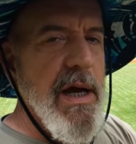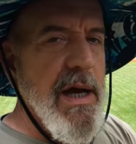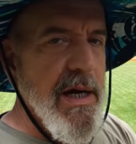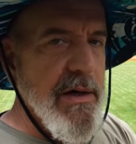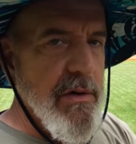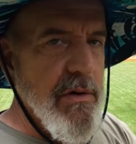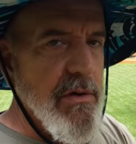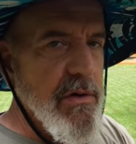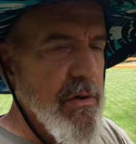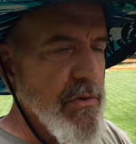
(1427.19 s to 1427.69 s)

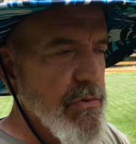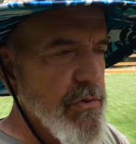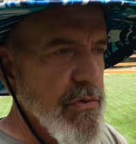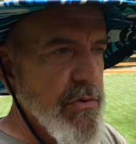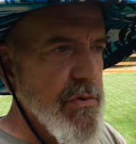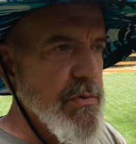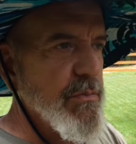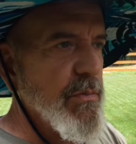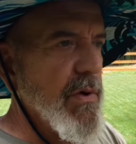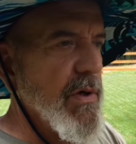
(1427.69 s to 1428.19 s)

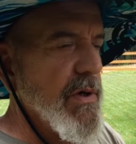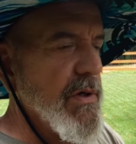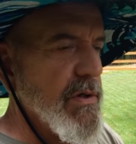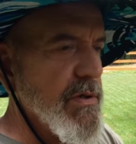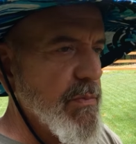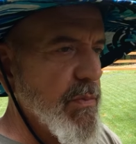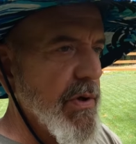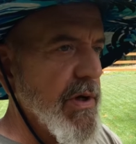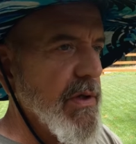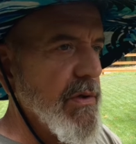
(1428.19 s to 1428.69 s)
agricultural spr-
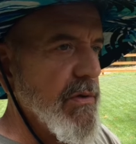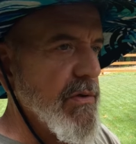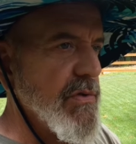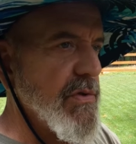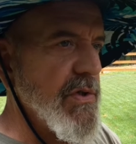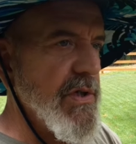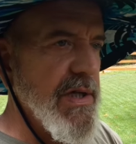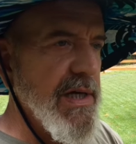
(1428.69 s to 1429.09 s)
sprinklers.